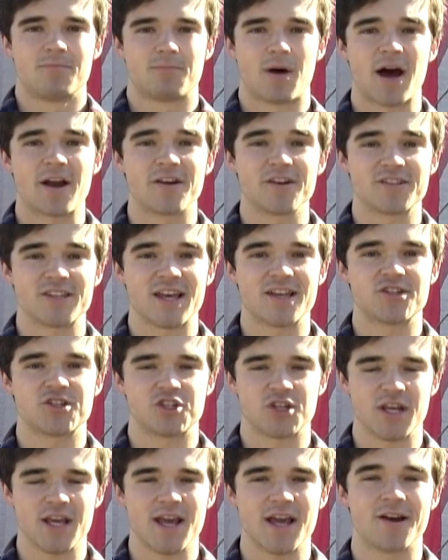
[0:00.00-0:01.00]
Potter says
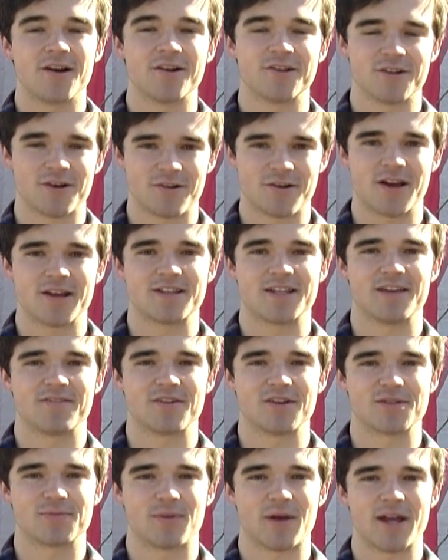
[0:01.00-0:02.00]
she and her donut
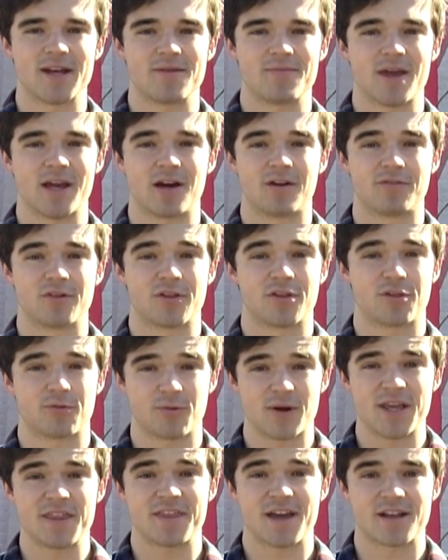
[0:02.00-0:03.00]
divas plan to make over
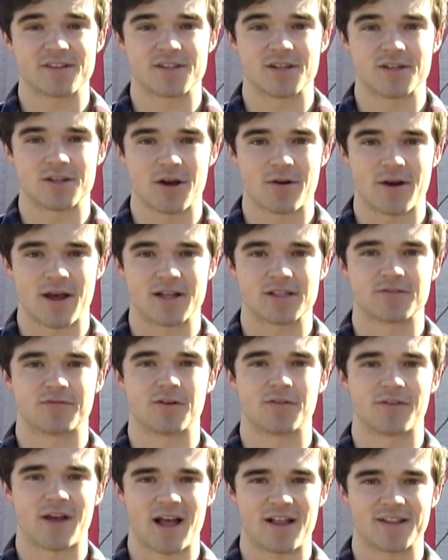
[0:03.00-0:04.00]
3,000 donuts
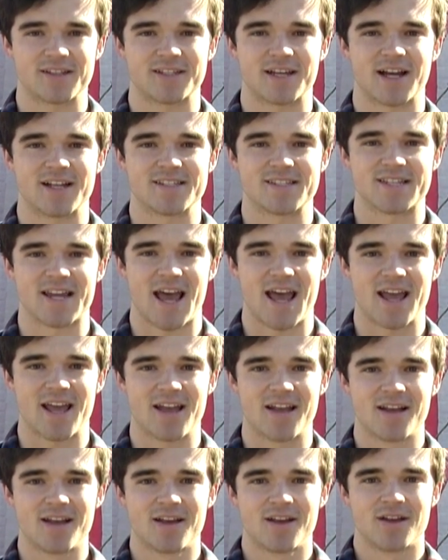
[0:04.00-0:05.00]
for Valentine's Day.
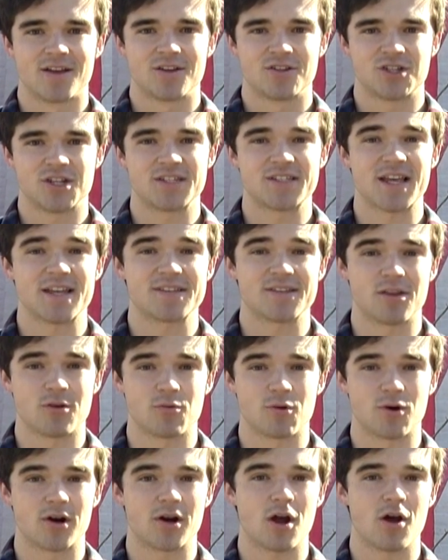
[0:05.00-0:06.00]
She says they'll
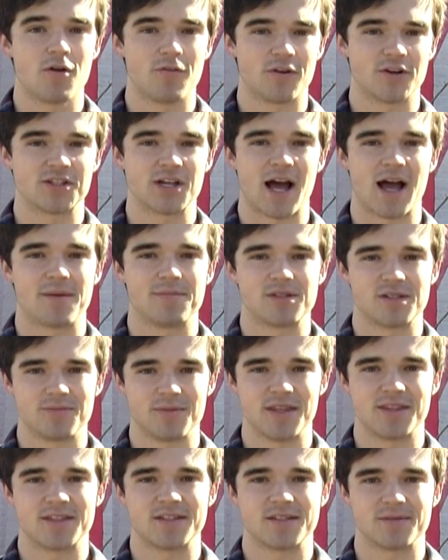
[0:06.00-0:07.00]
work overtime to
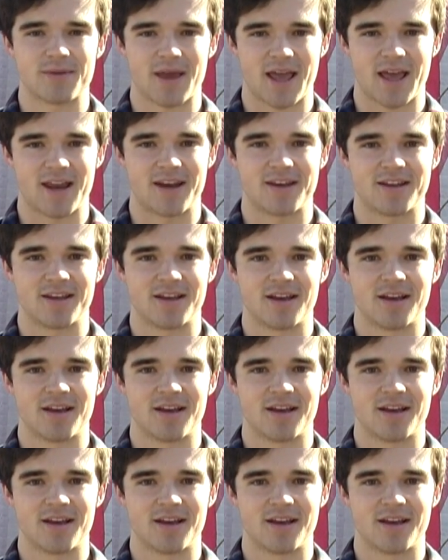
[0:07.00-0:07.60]
meet the demand.